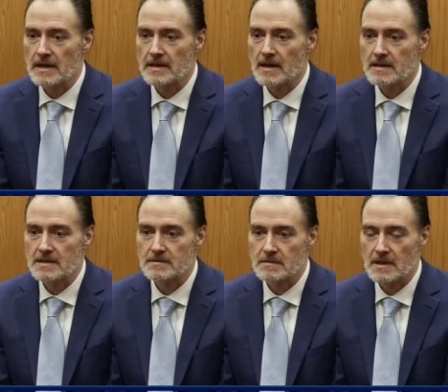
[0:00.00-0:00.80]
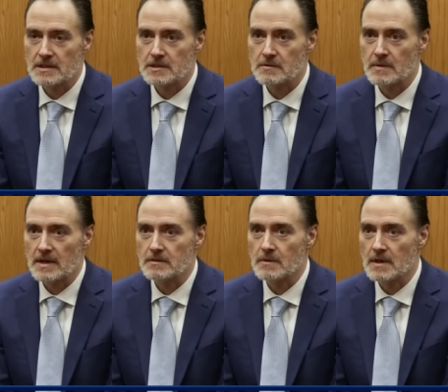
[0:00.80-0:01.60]
I cut insulation when
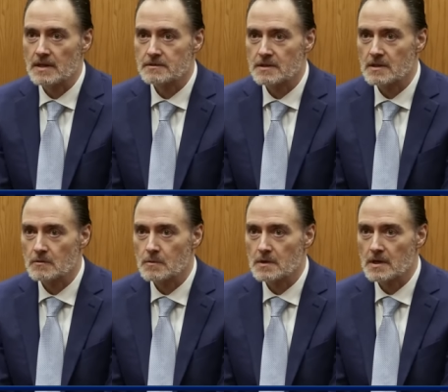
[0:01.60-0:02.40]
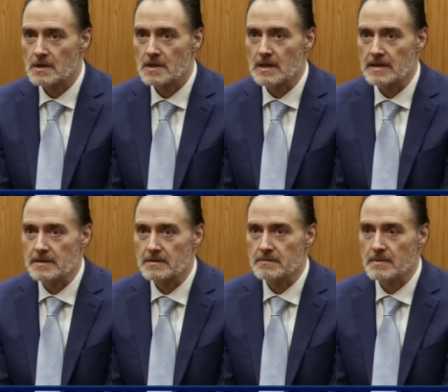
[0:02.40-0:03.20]
I do electrical work.
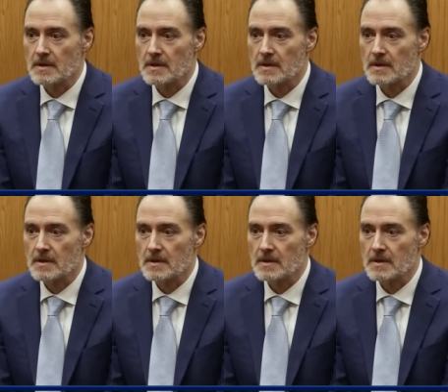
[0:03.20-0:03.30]
I,